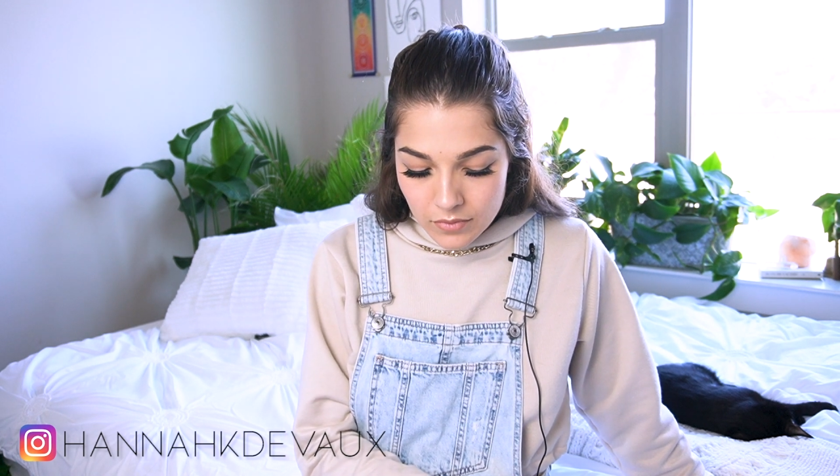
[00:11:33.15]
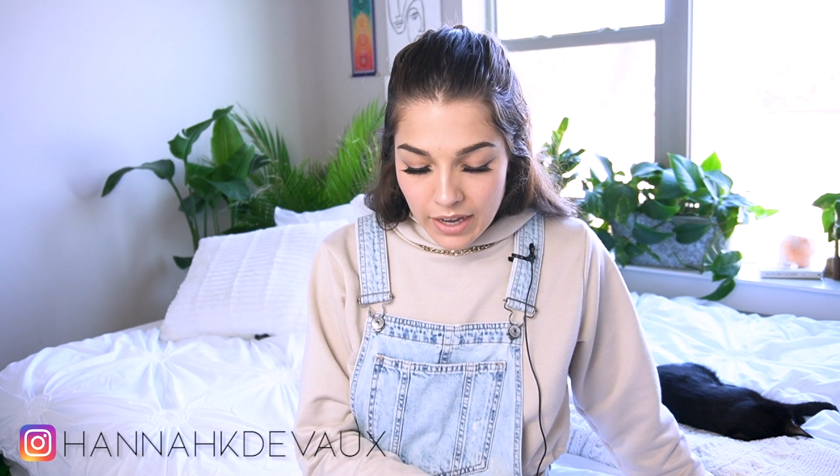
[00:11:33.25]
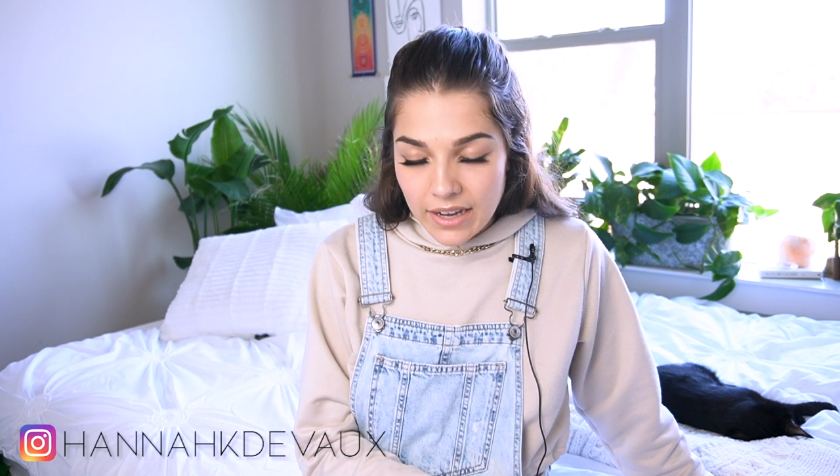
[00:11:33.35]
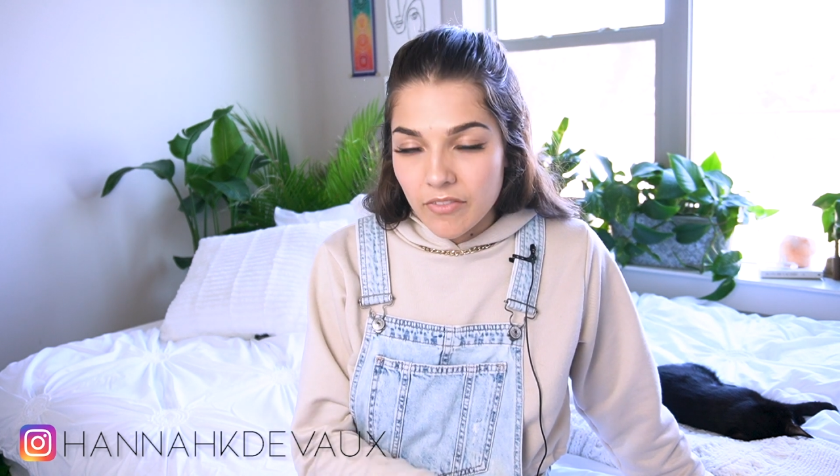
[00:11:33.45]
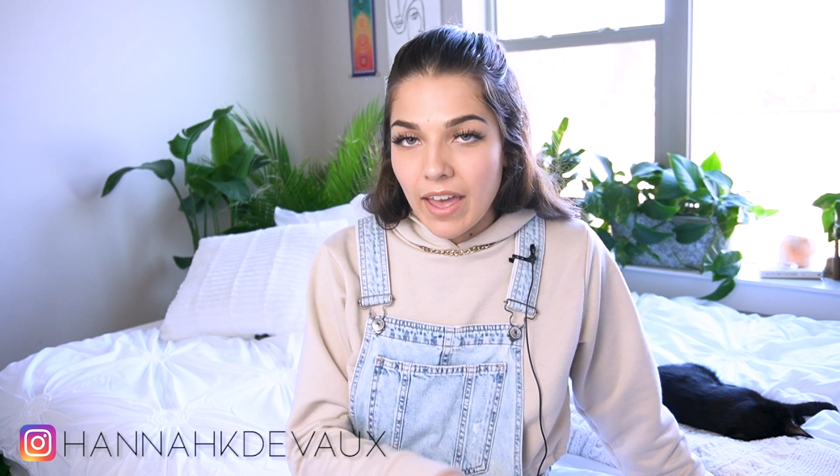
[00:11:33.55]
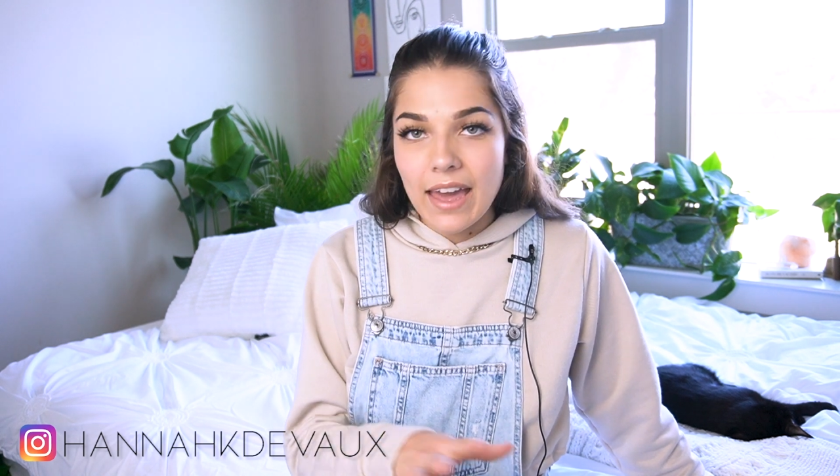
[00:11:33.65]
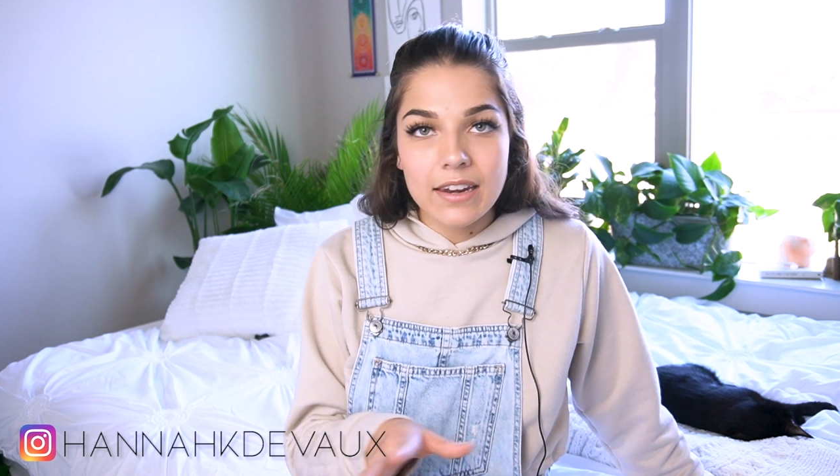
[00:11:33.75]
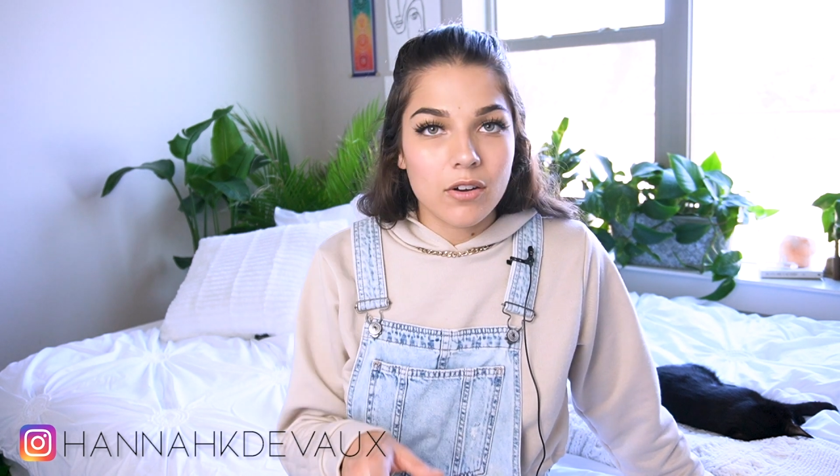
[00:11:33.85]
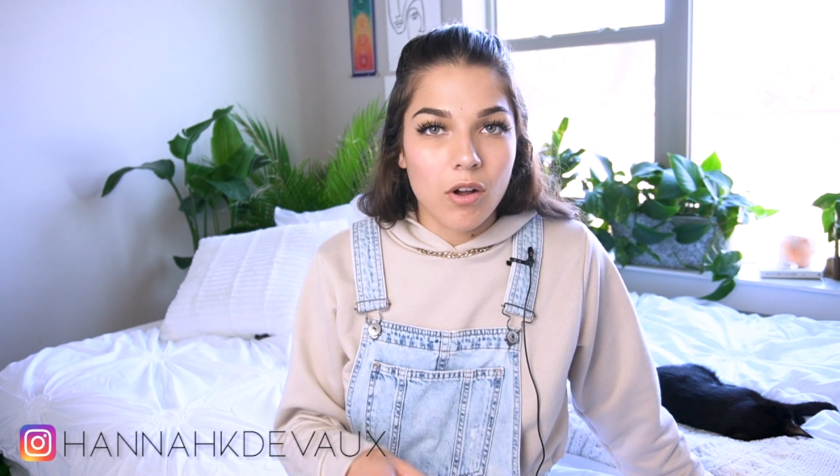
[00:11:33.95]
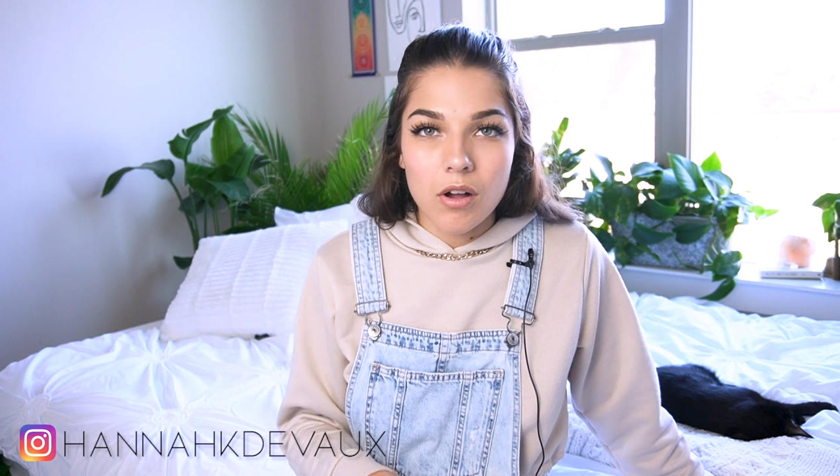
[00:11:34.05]
kind of had
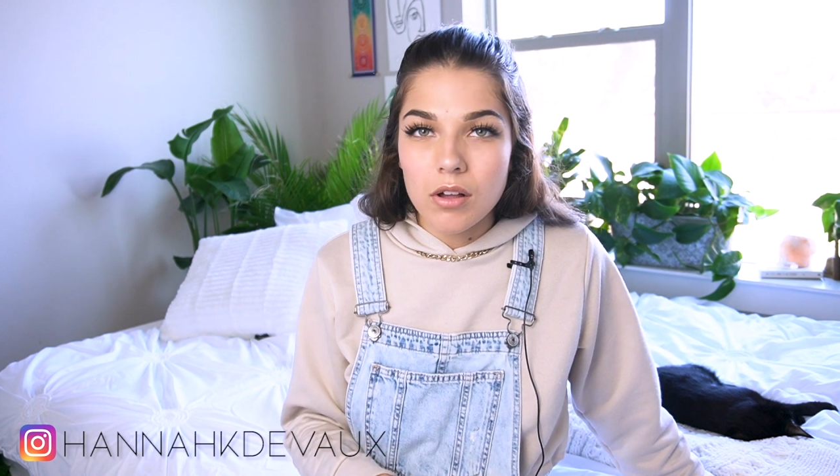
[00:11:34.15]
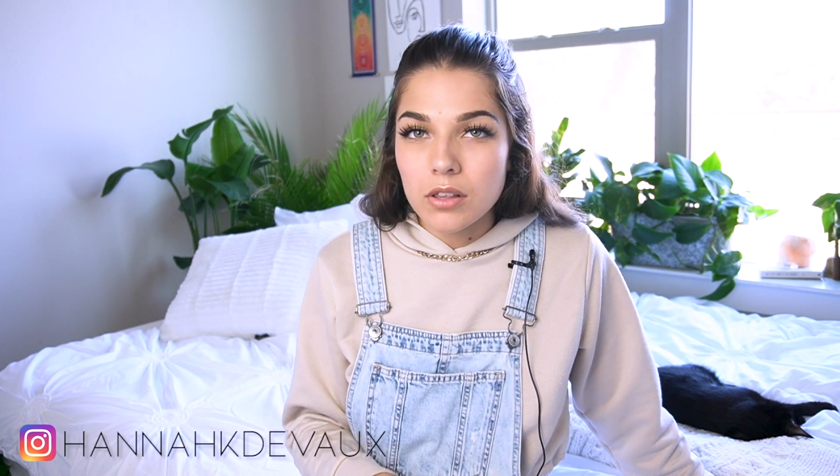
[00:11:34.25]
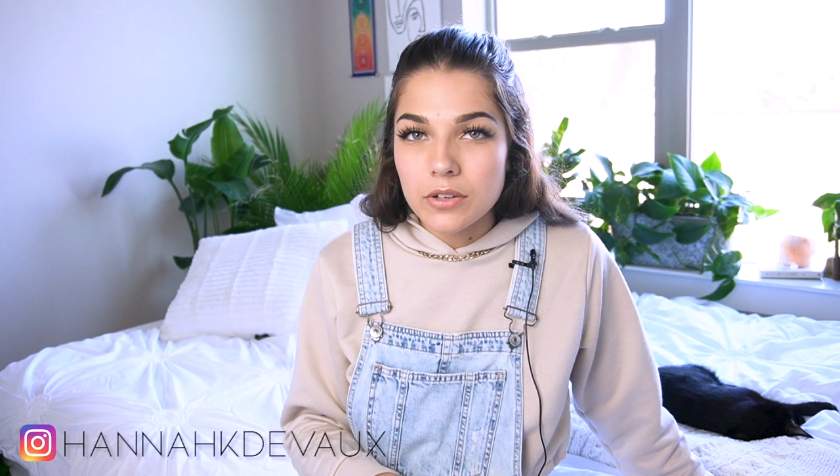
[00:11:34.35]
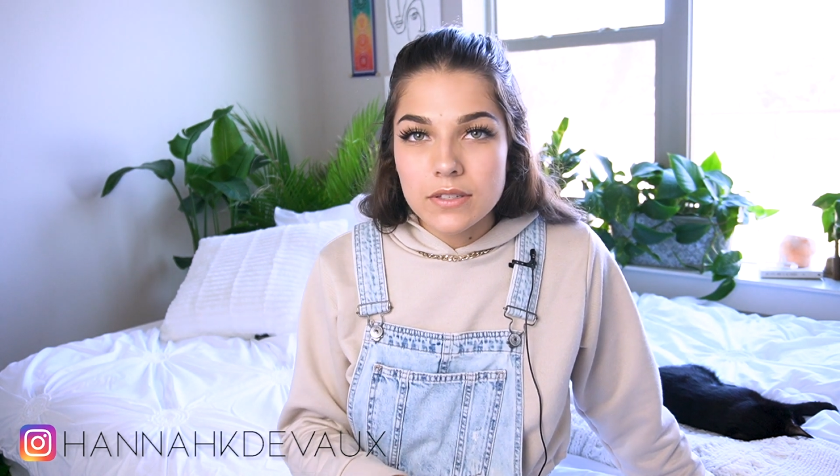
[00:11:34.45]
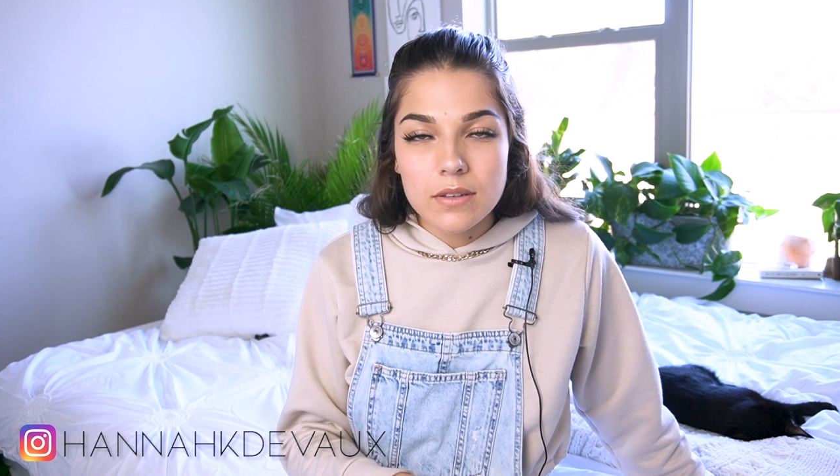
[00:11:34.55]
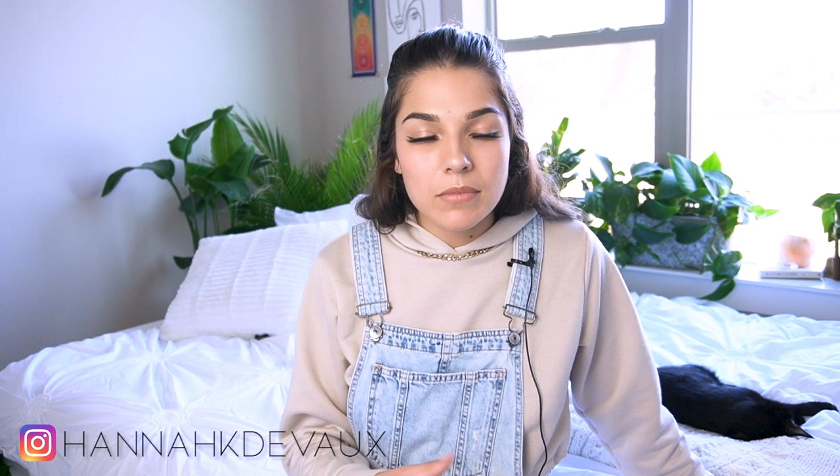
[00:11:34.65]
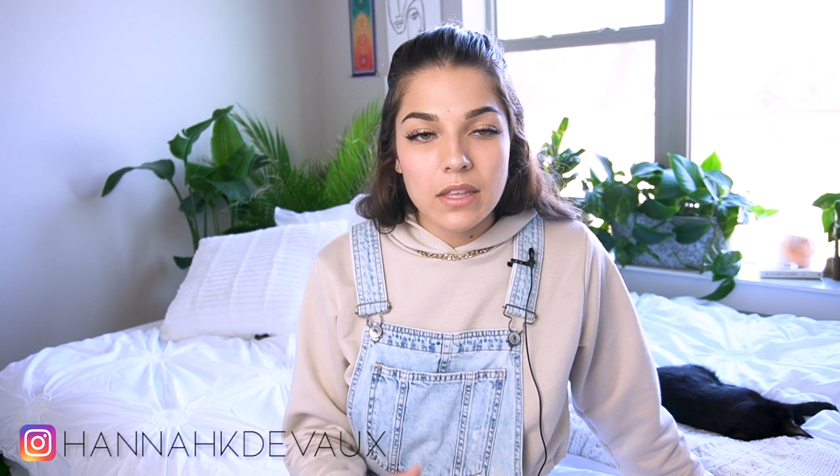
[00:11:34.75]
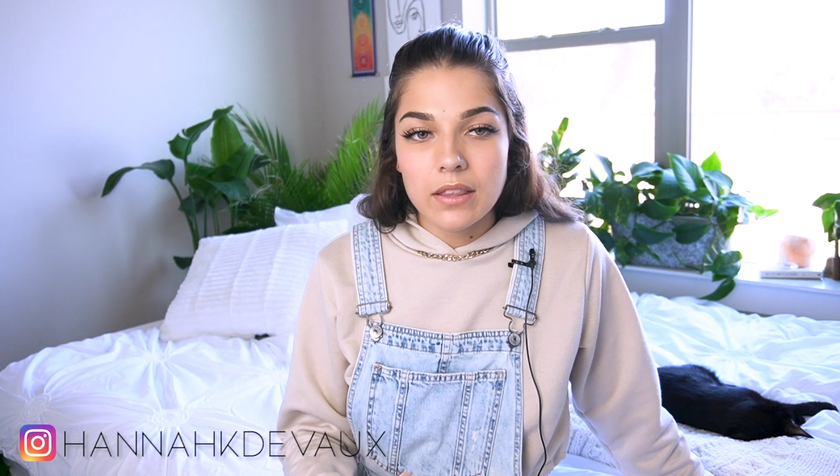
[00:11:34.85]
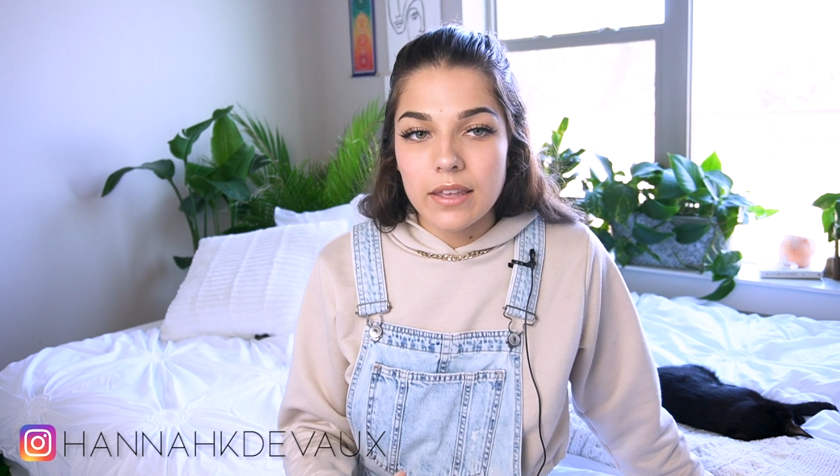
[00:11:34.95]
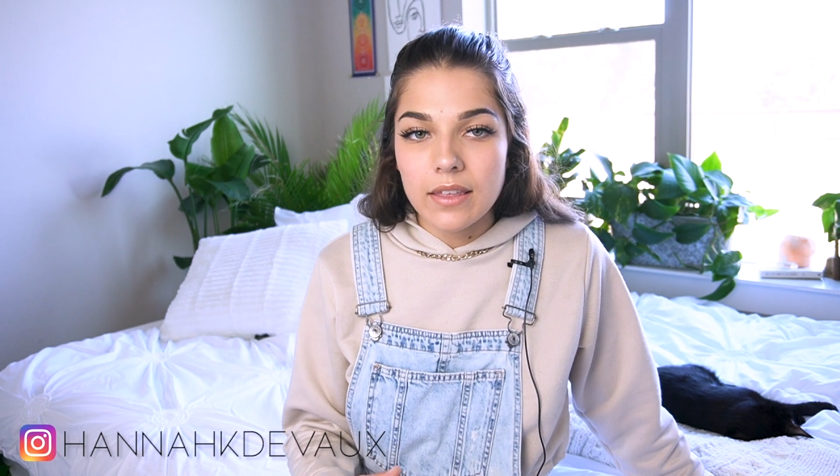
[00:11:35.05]
it all or
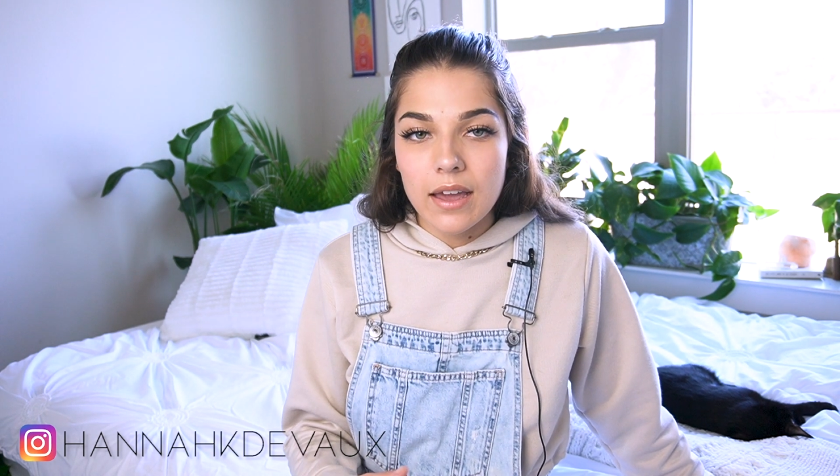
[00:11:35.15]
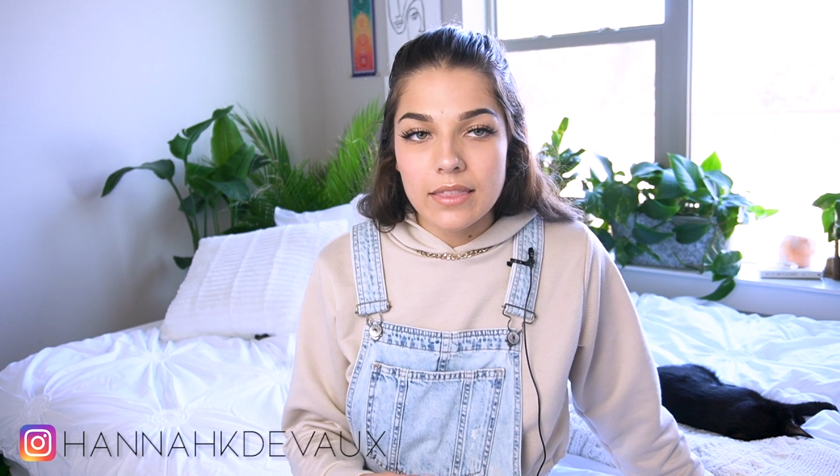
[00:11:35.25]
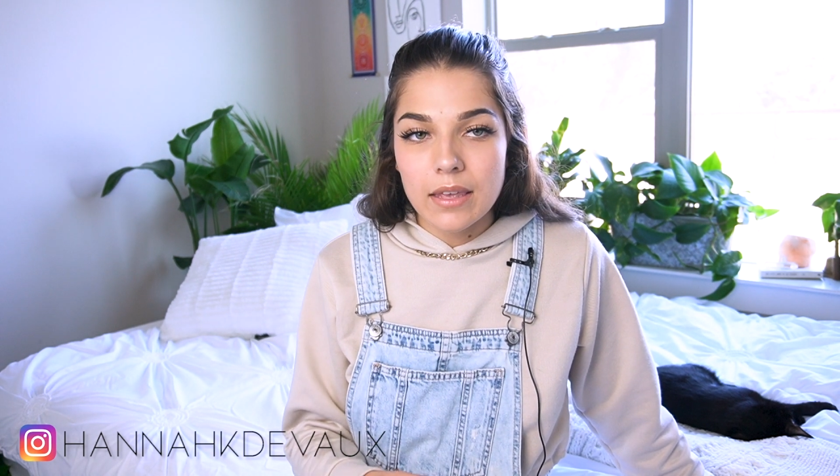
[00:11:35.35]
something like that.